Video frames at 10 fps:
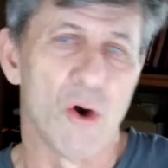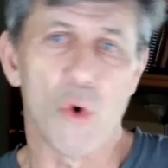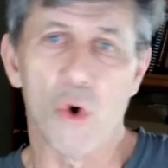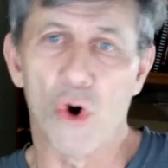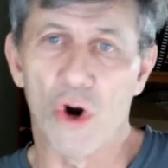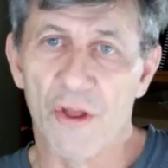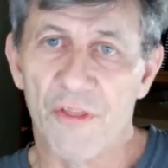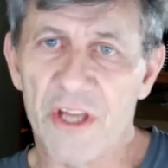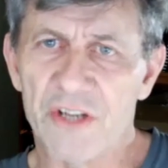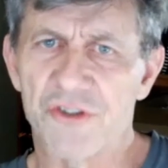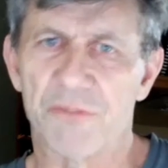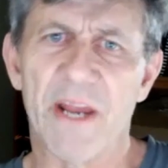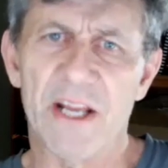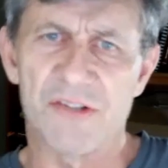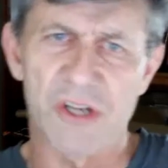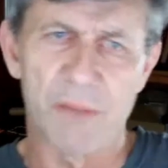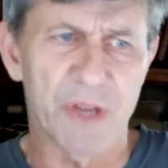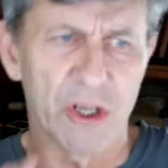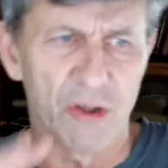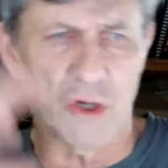or they just made
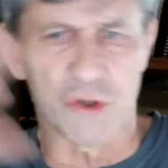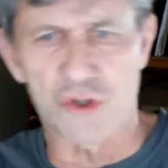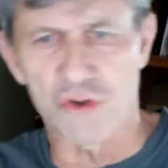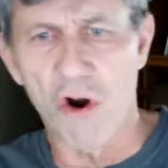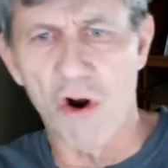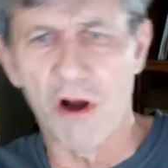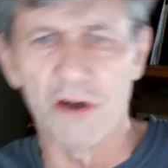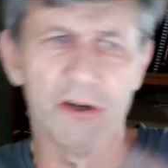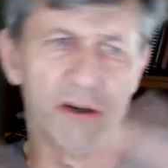something a little stronger,